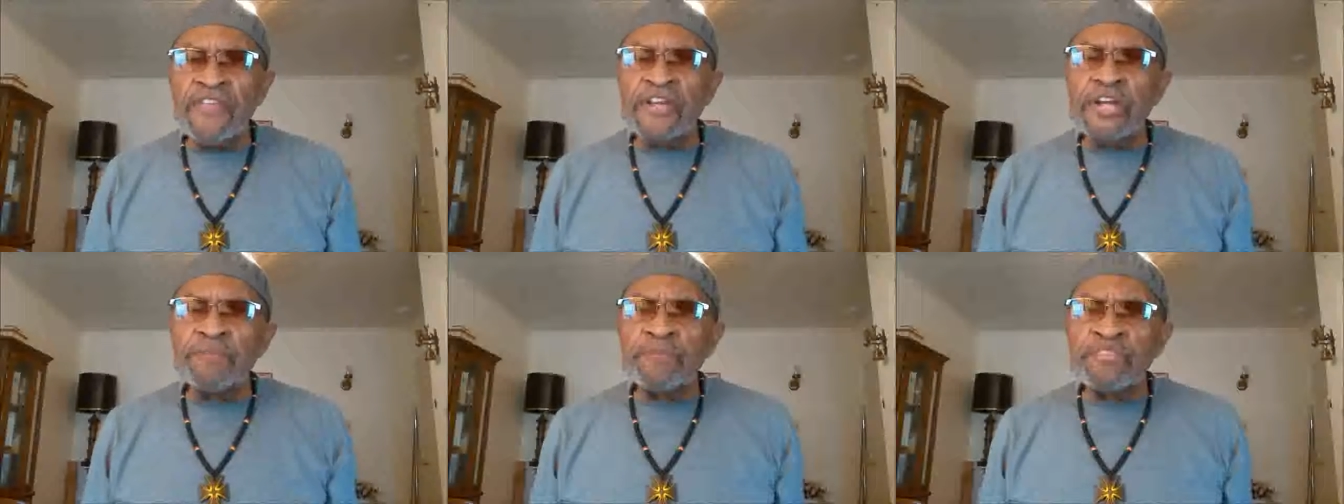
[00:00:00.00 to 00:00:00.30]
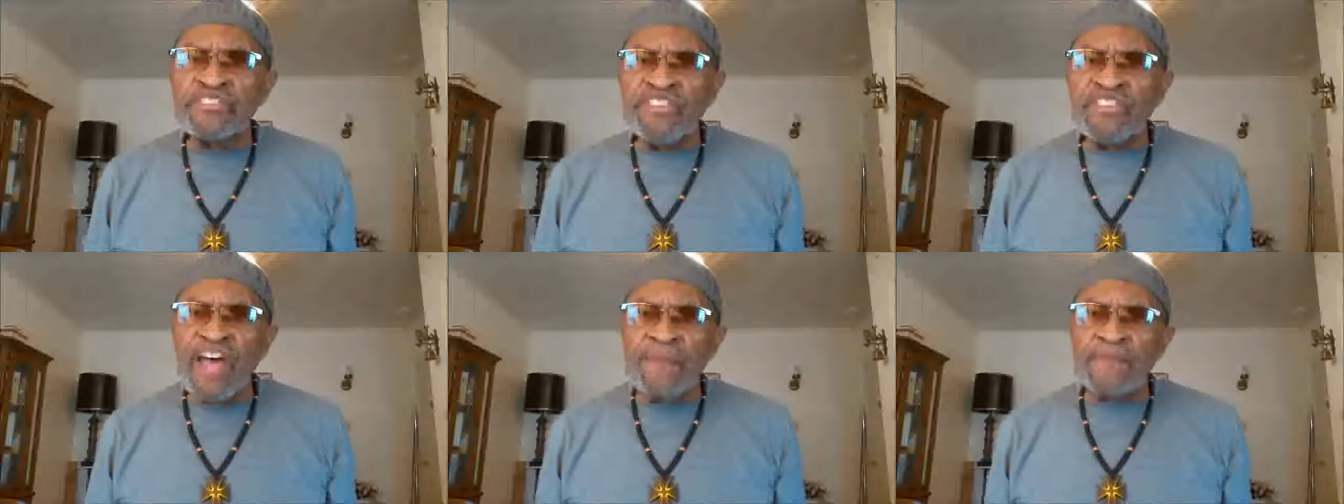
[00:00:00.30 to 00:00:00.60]
of
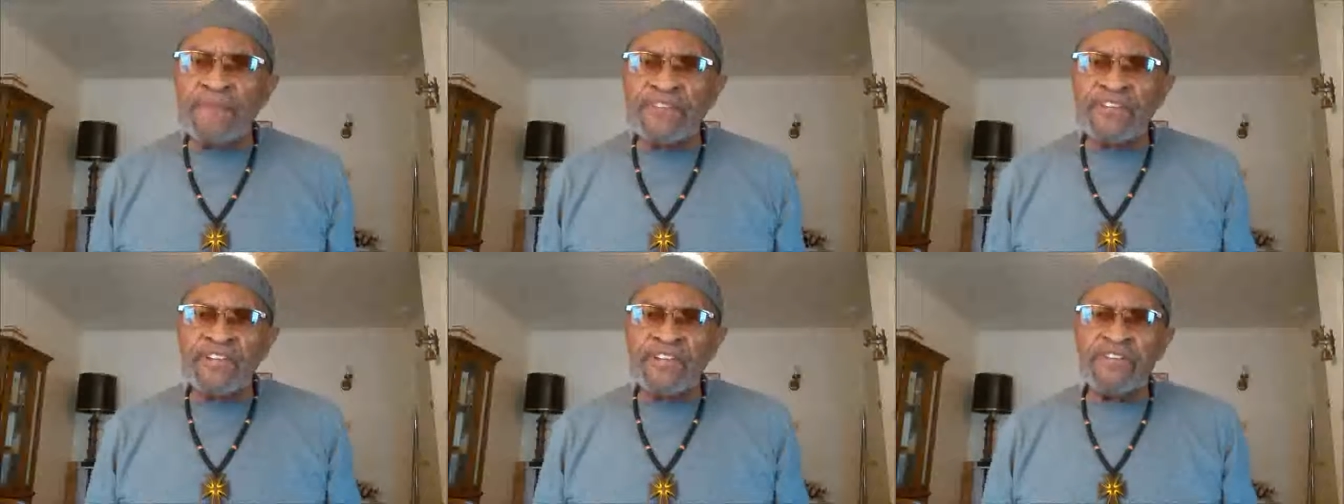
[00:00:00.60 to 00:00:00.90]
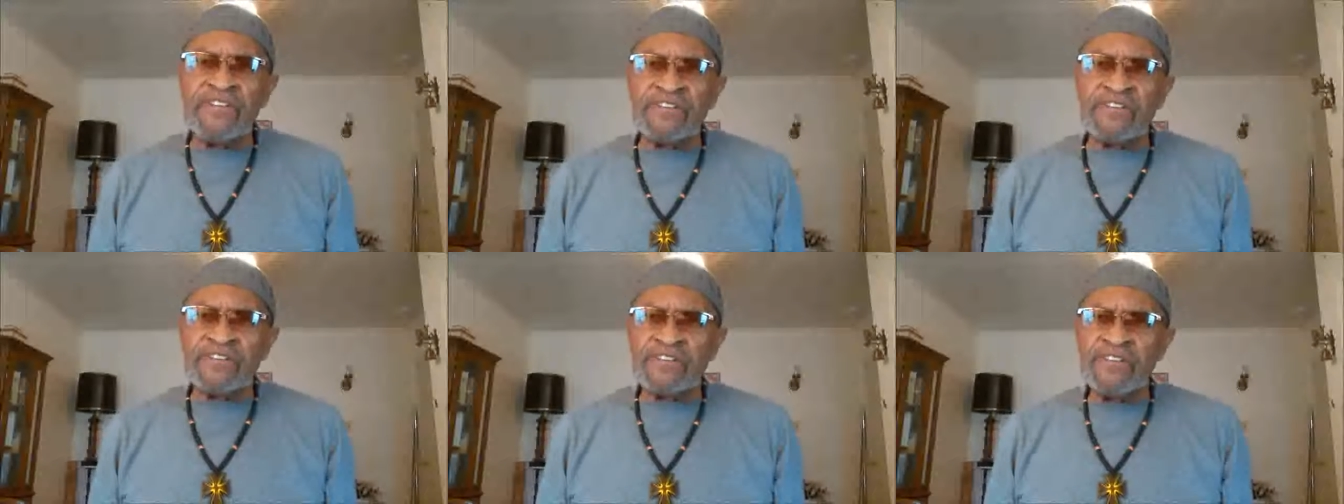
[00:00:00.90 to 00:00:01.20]

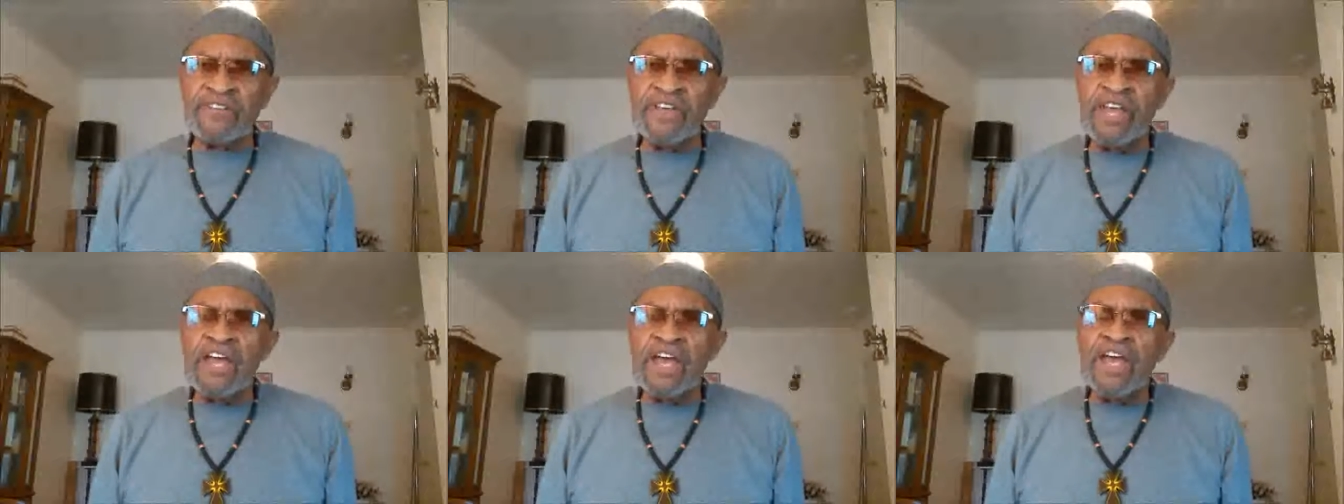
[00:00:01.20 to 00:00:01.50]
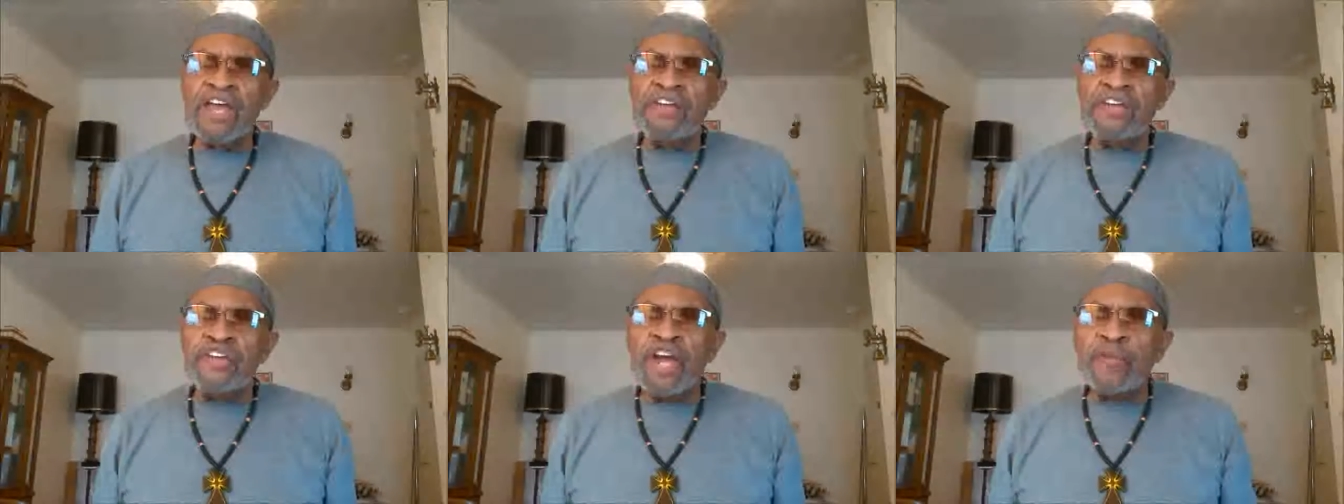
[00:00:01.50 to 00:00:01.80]
substance,
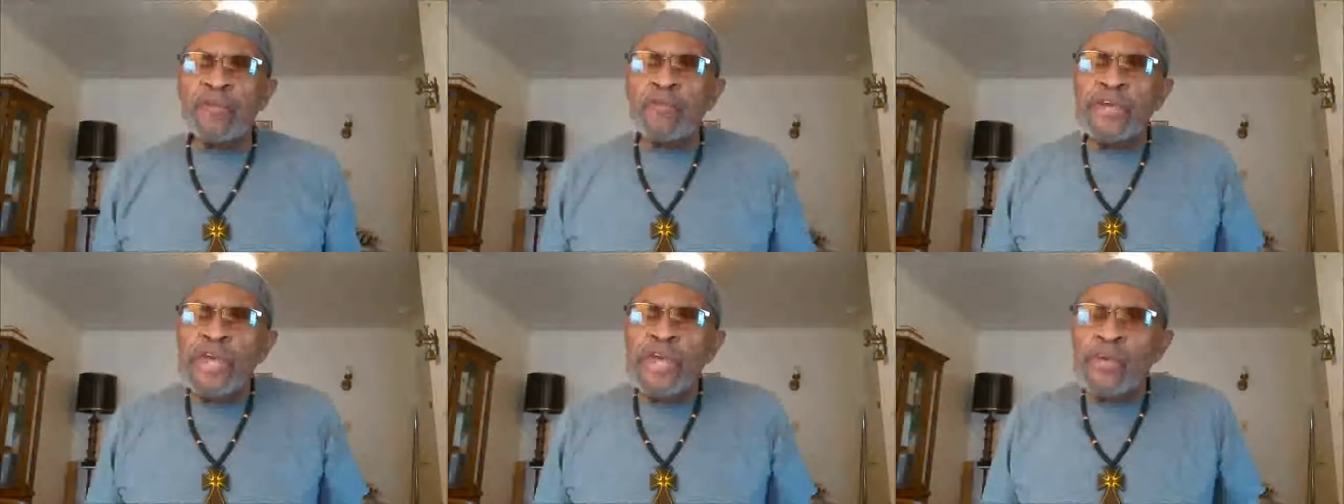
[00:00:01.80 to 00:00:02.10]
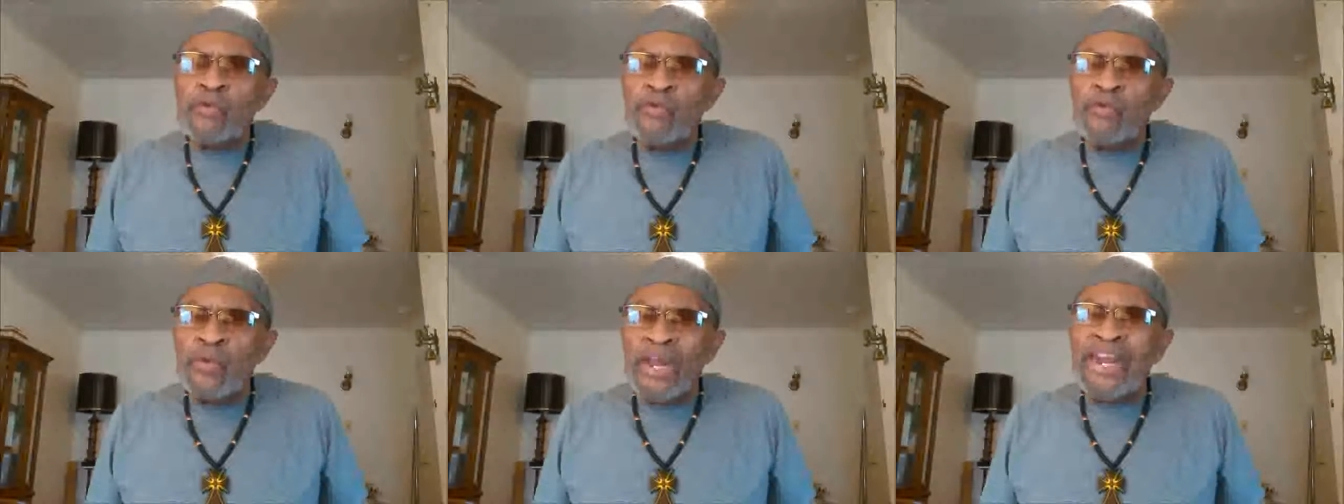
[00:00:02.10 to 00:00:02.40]
yet
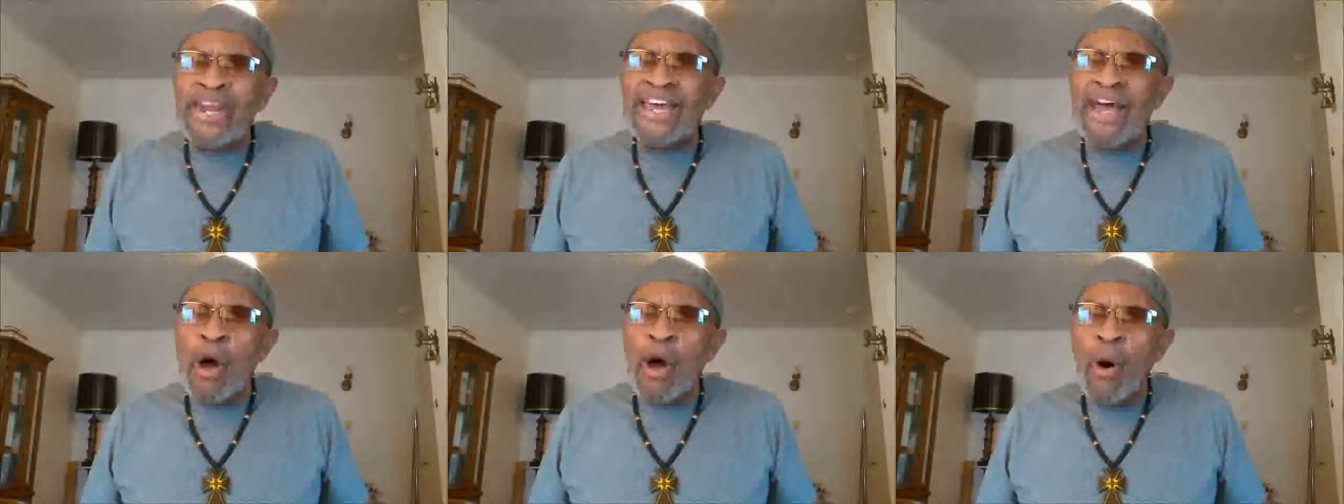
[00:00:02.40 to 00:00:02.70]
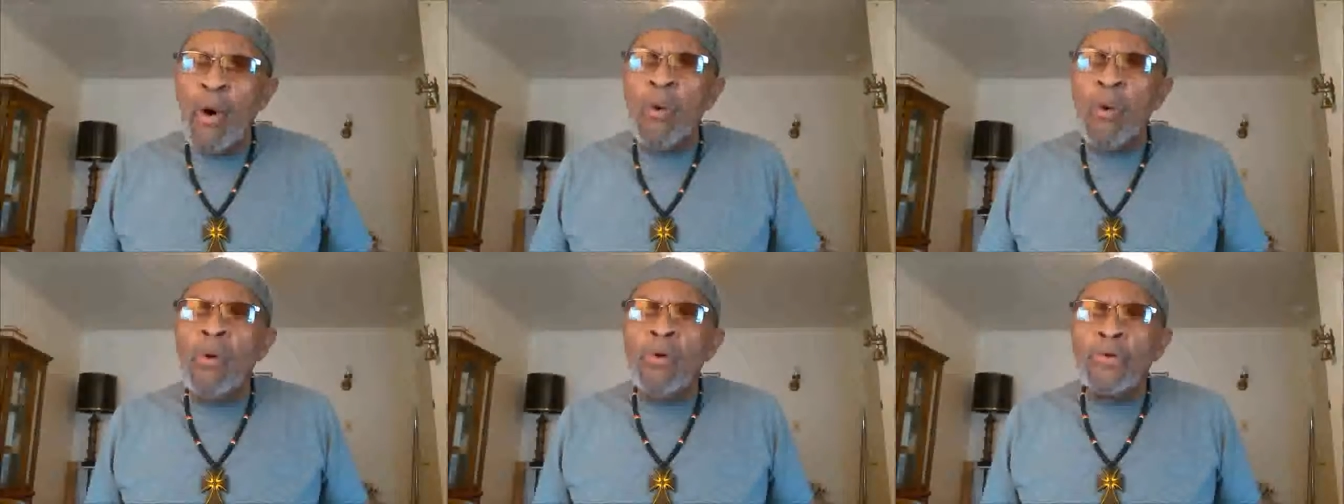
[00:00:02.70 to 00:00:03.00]
we really
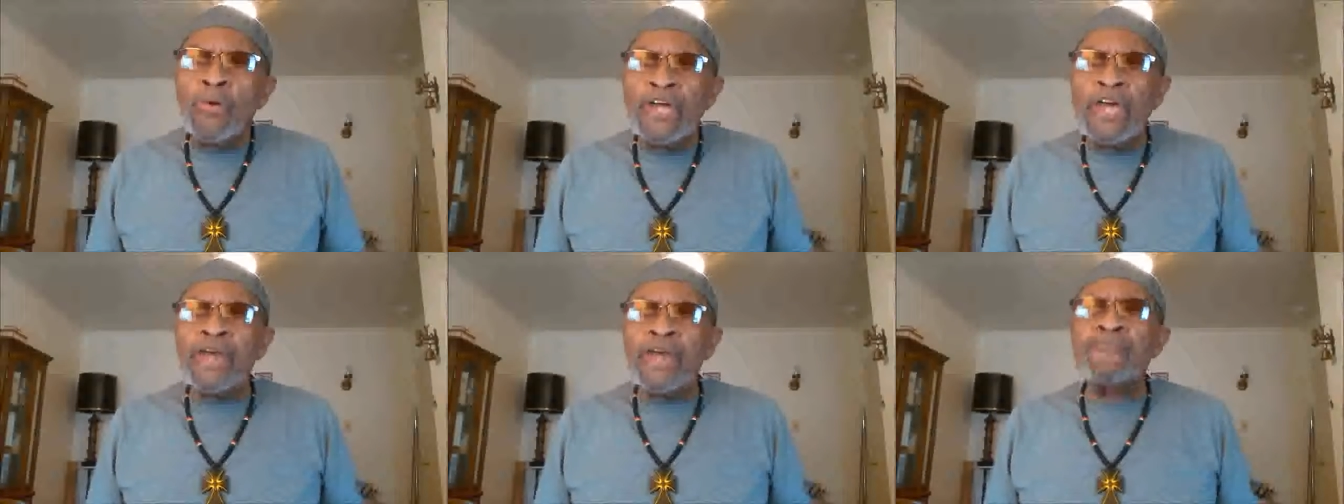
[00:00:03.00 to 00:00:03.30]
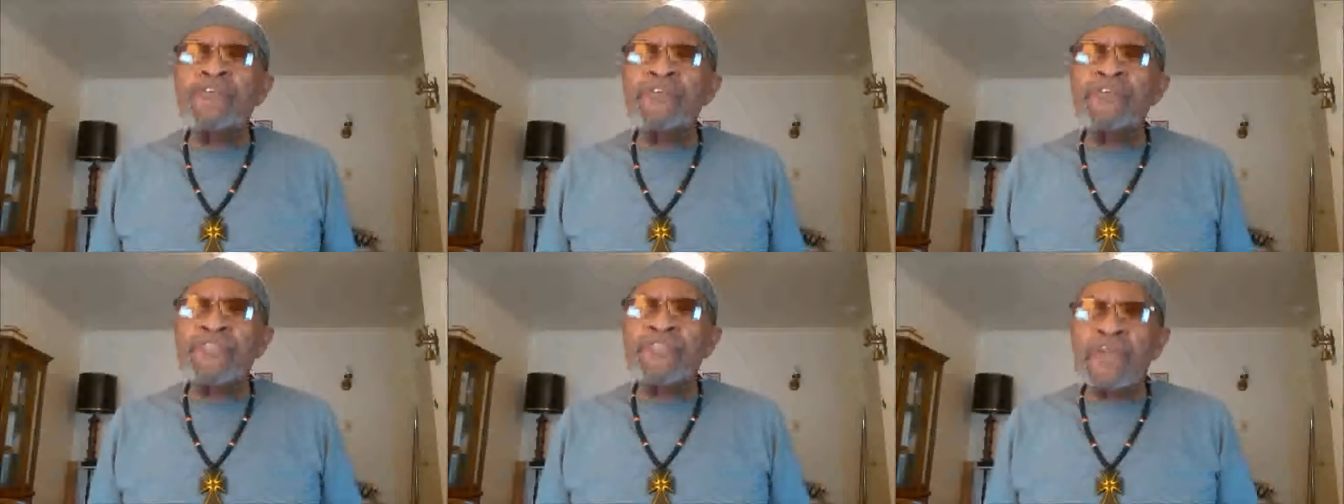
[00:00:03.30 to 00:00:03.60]
own
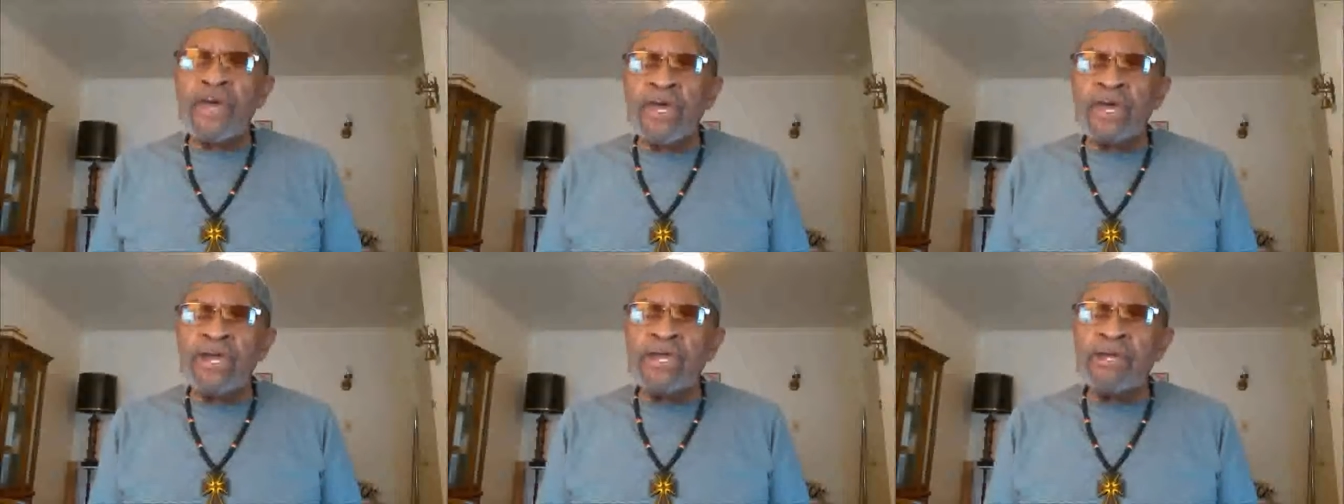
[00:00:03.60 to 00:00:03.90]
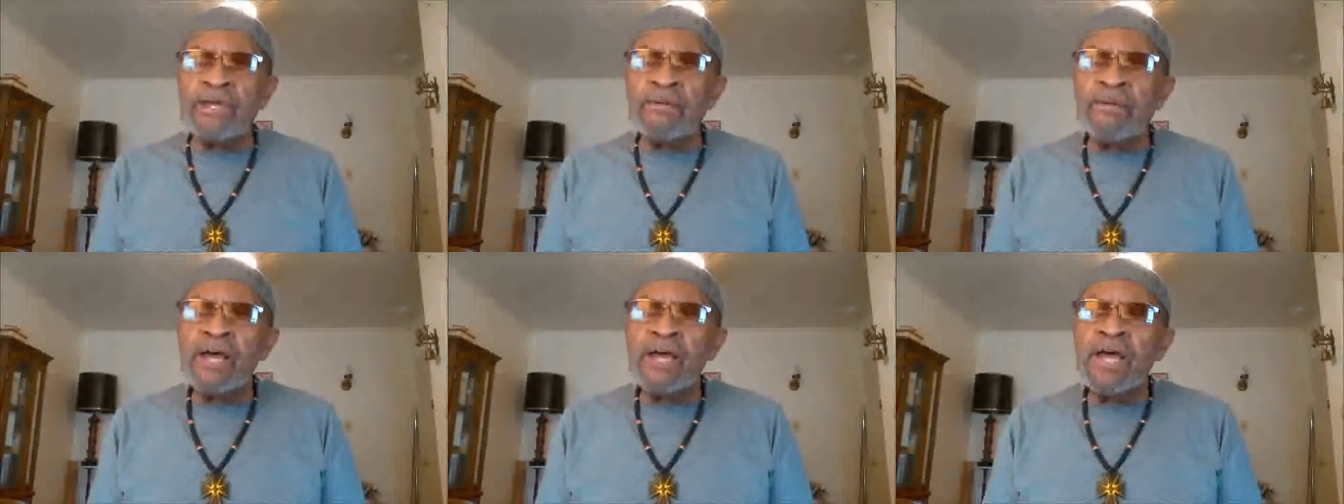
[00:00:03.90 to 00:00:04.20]

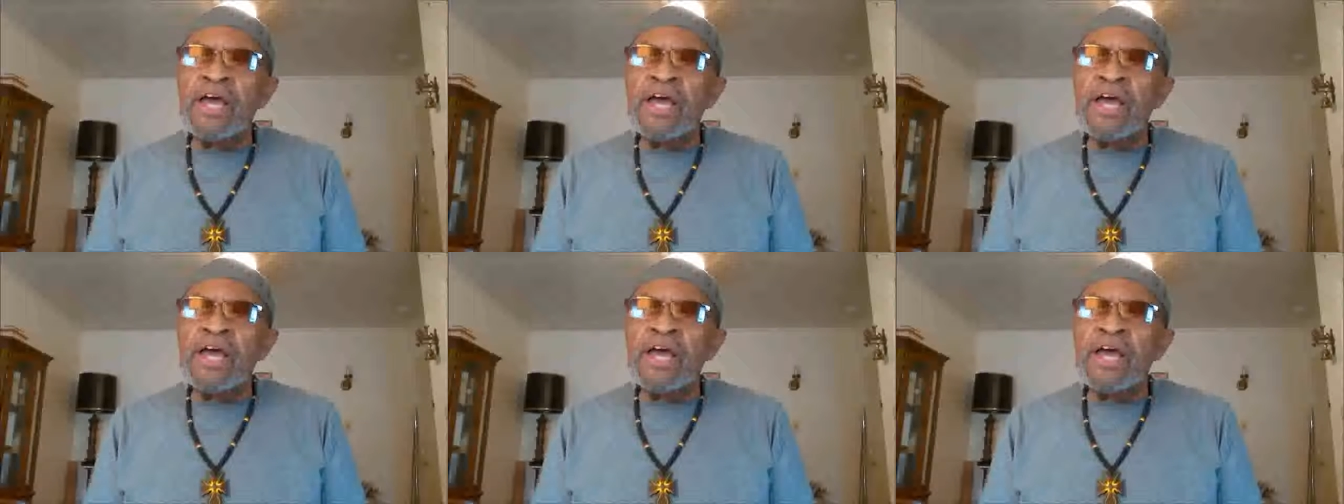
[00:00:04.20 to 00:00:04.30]
everything,